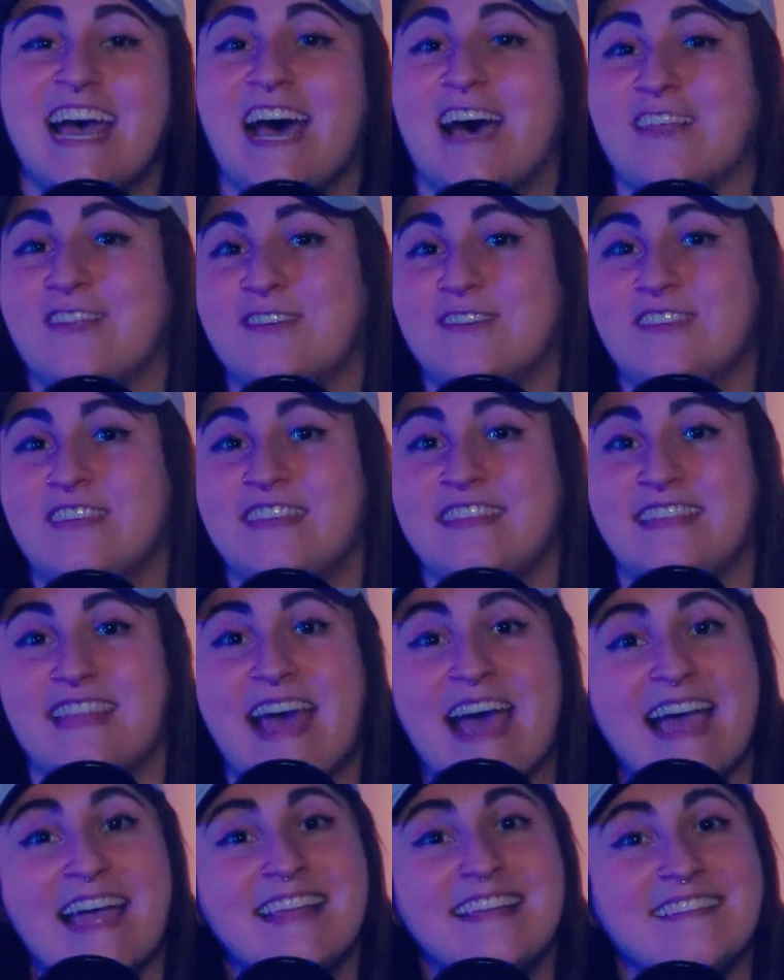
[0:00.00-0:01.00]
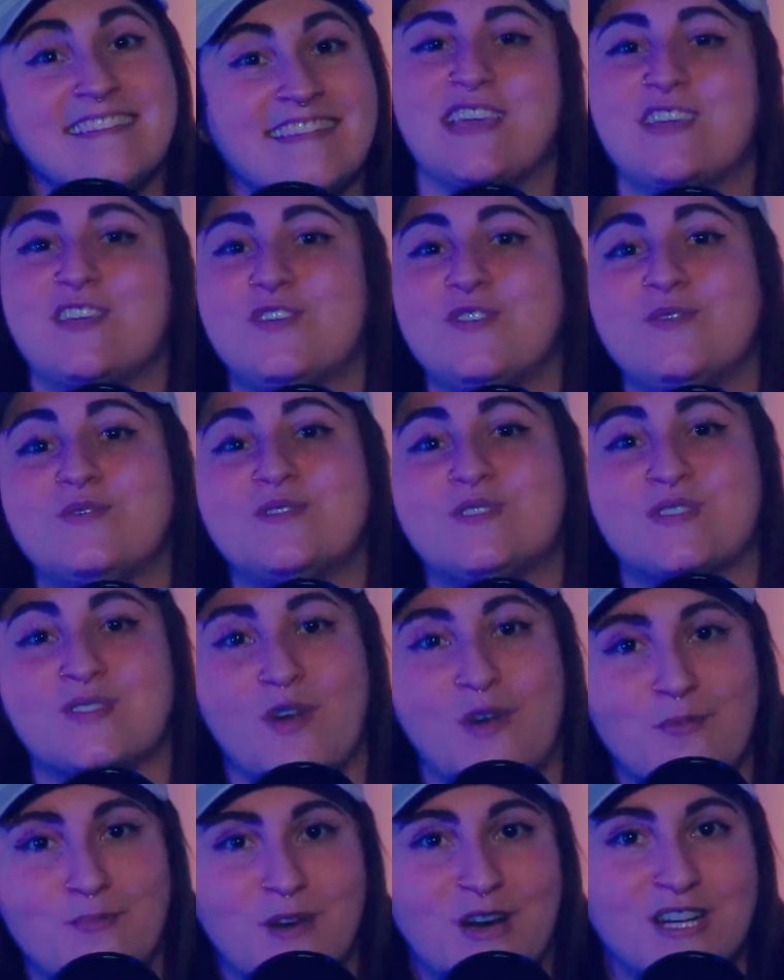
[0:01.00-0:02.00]
Other than that, thank you
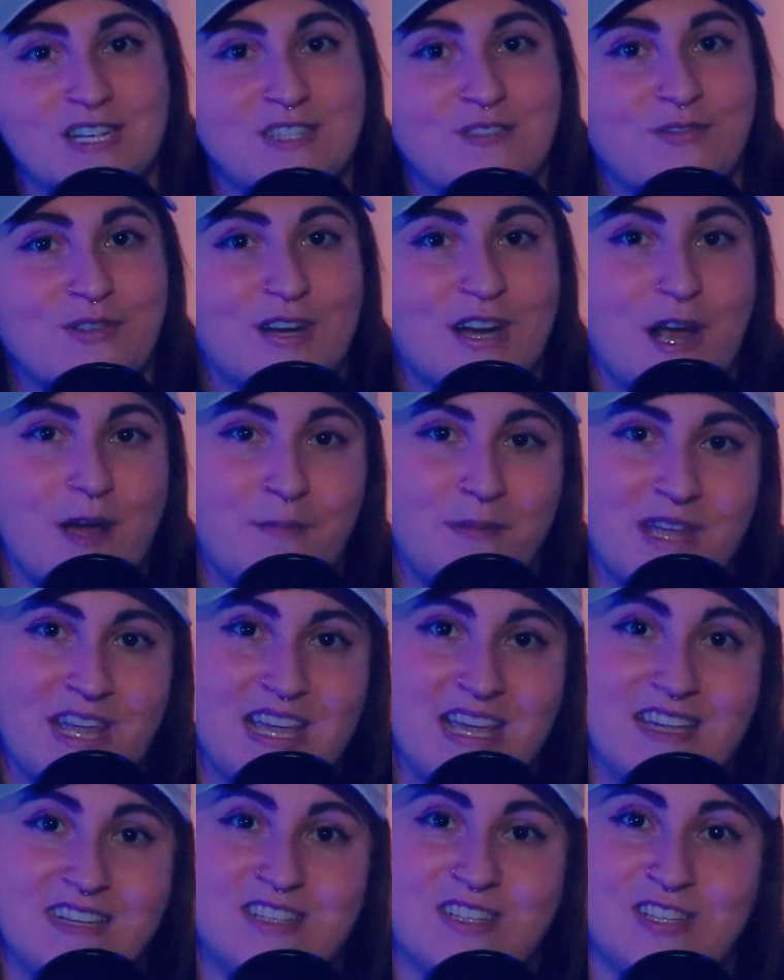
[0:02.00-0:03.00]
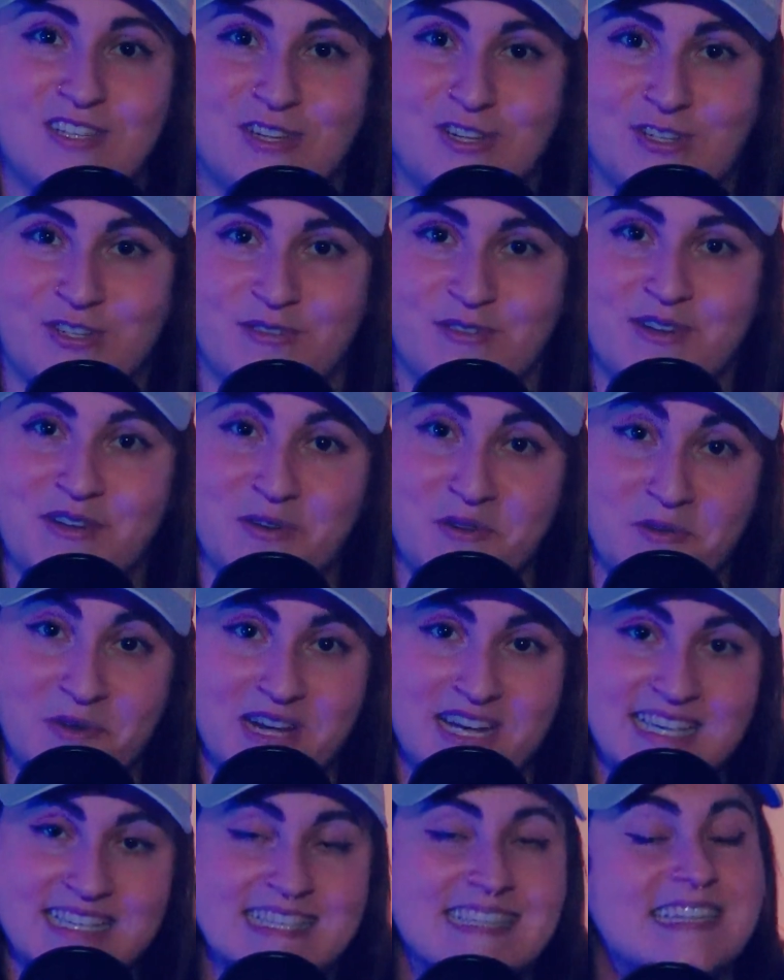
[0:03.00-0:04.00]
so much for coming to Nurturing Noise,